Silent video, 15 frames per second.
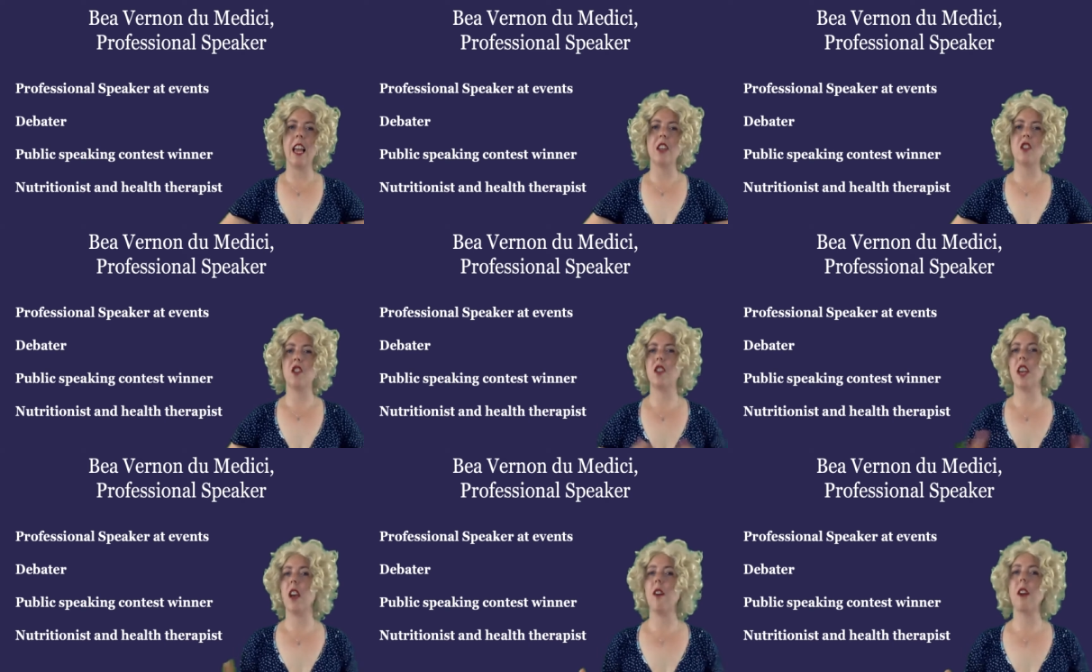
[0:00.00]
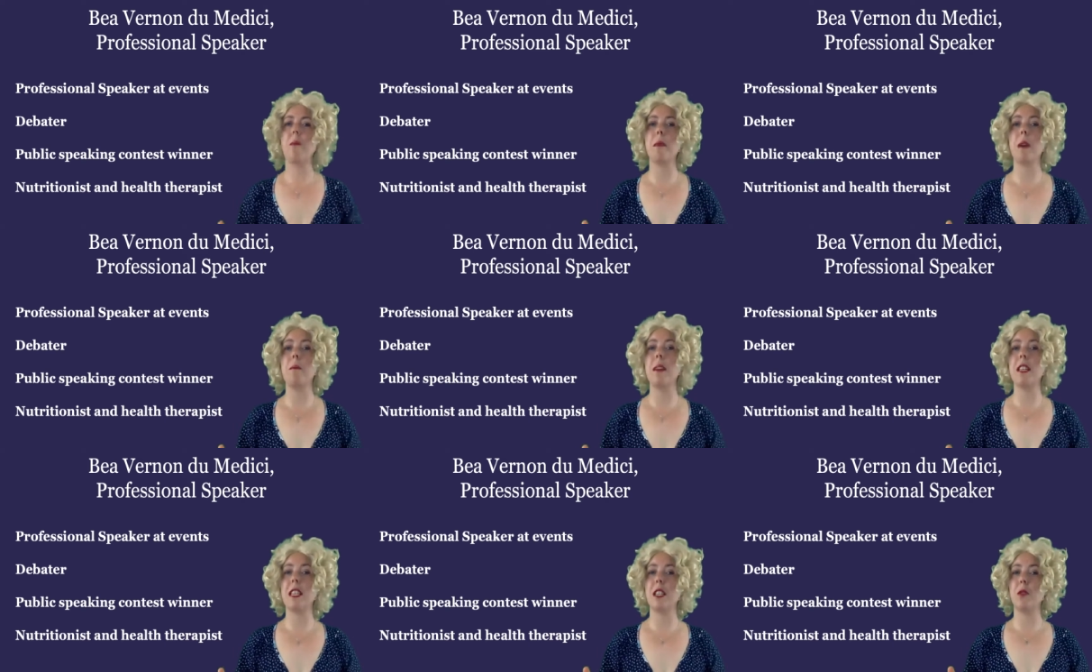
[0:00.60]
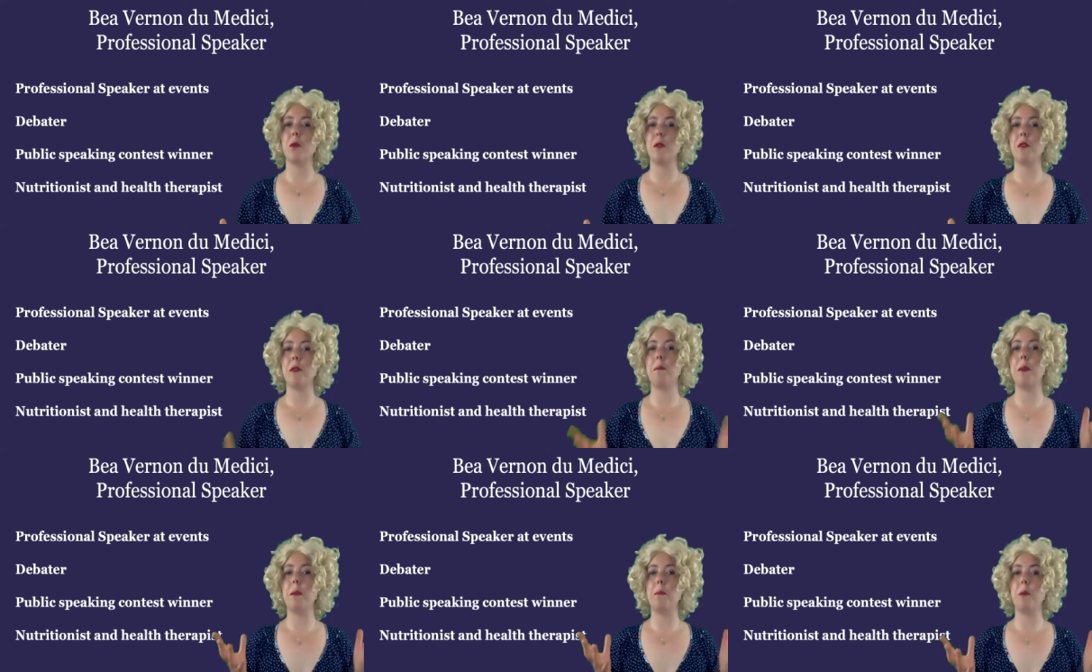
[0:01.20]
sharing my message with the
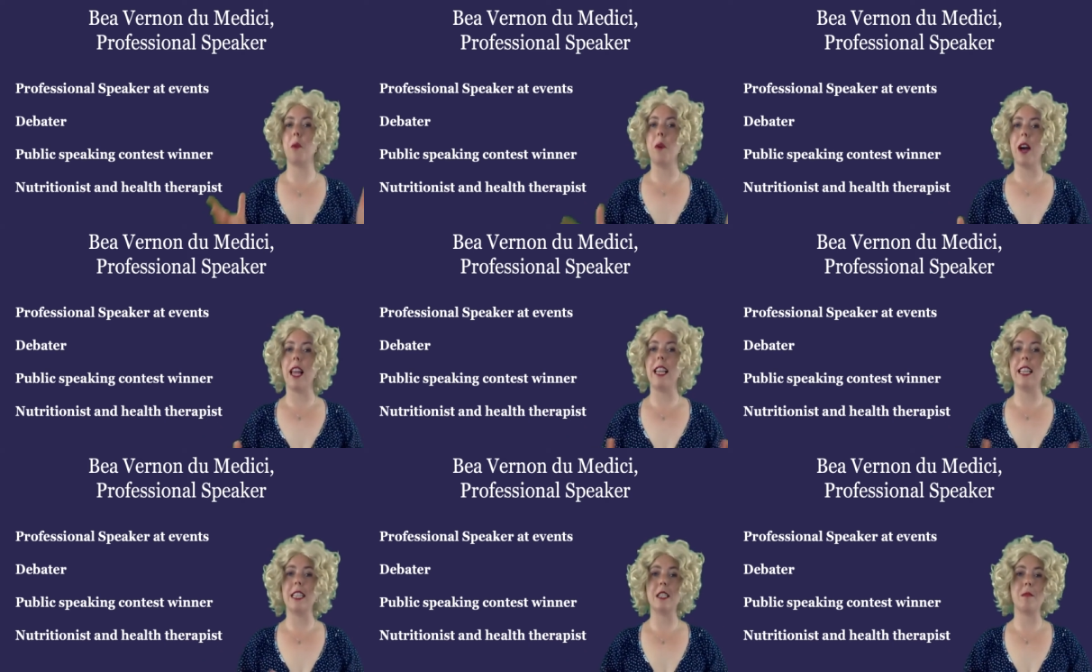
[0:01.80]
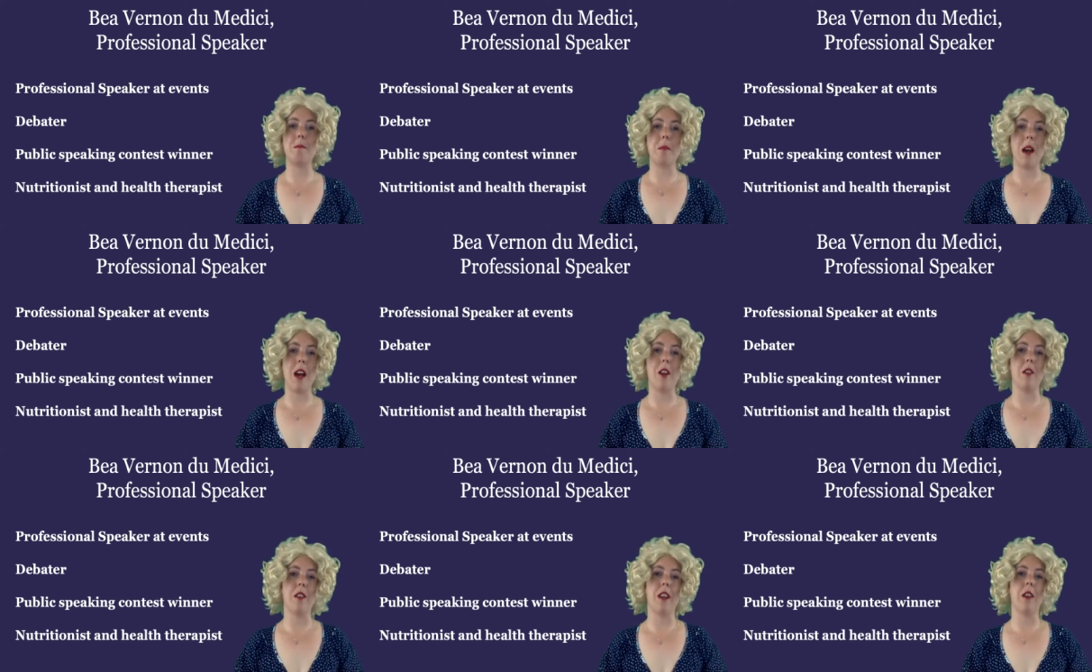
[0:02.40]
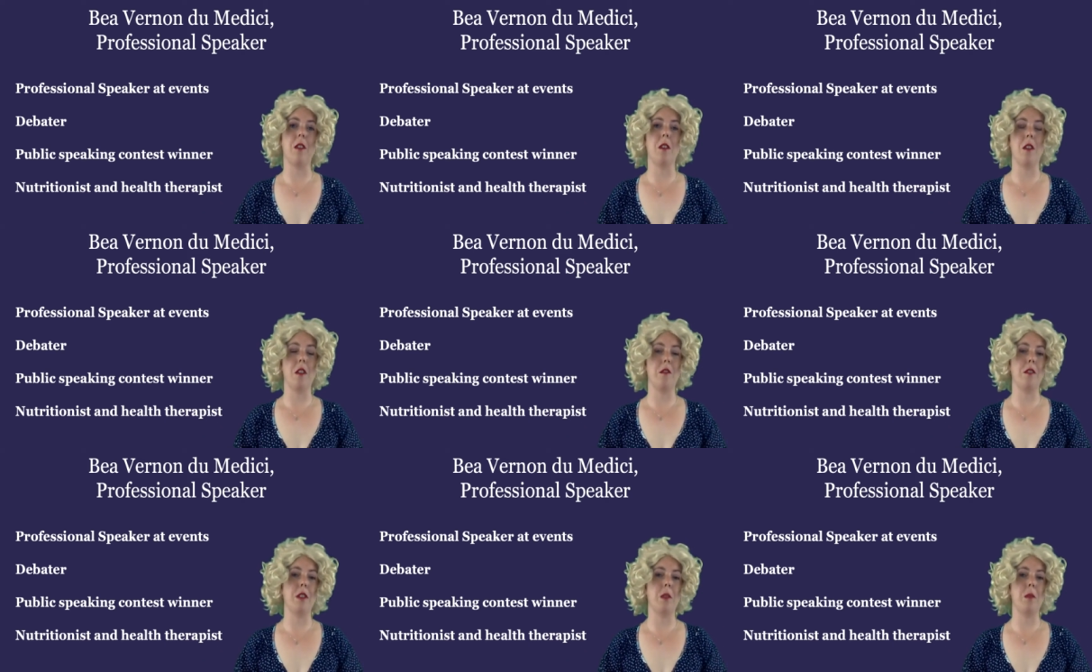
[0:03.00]
people and inspiring all
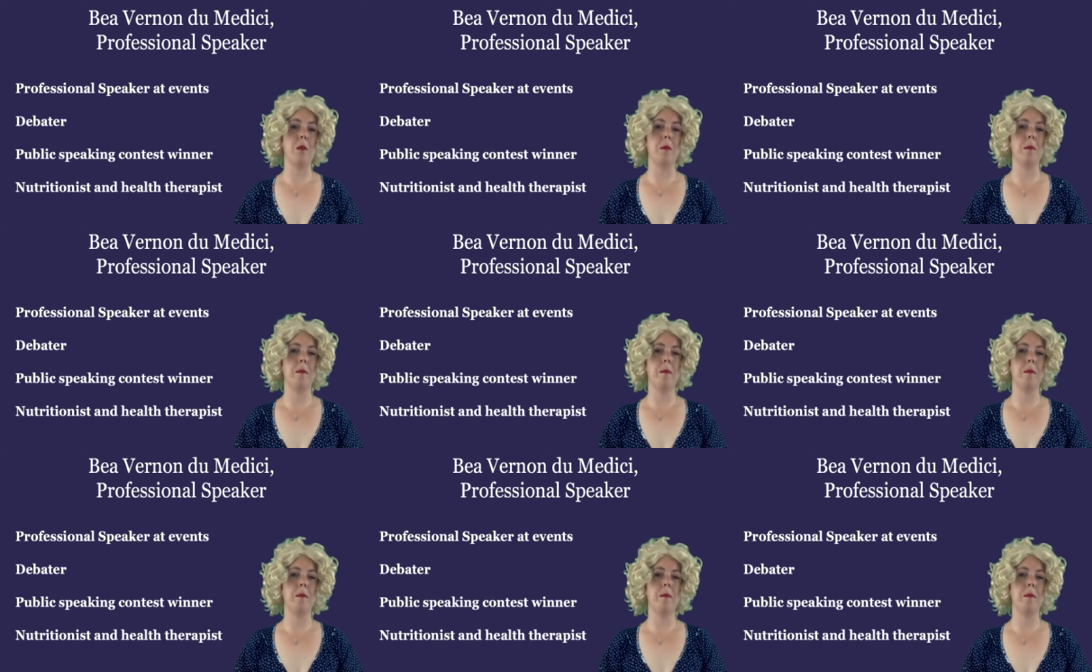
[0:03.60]
of you.